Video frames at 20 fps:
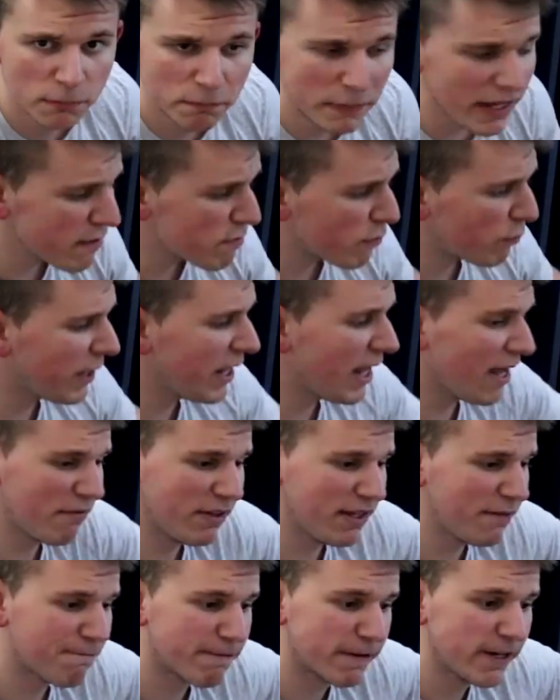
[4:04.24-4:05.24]
Maybe we have a
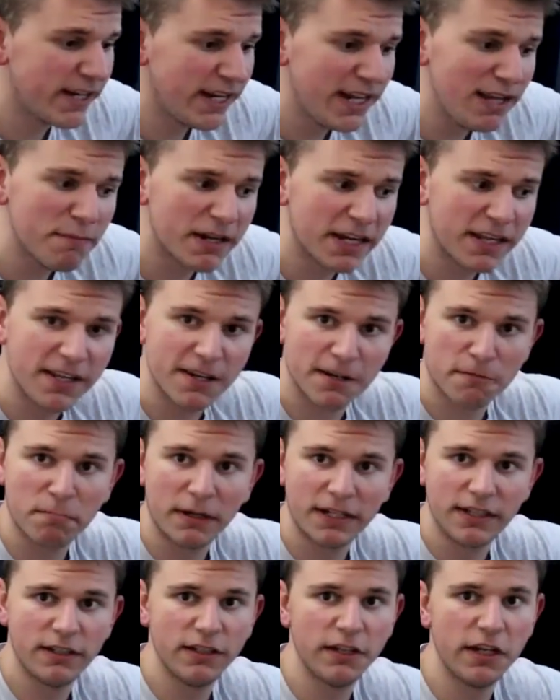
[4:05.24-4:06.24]
different demon here,
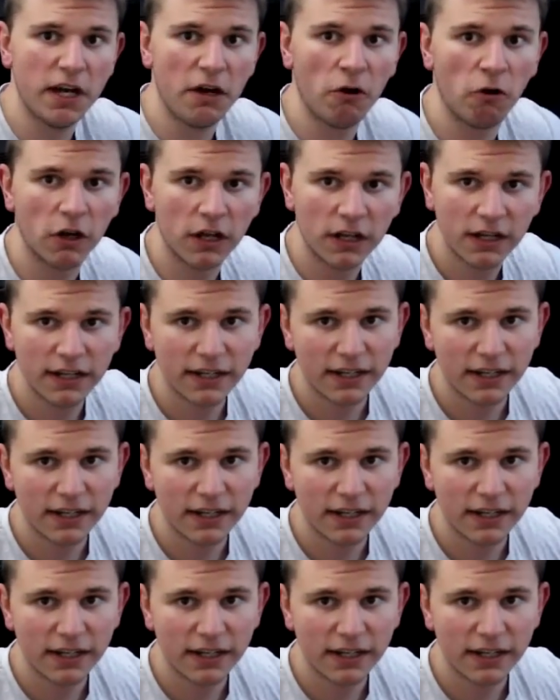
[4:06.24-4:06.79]
but no.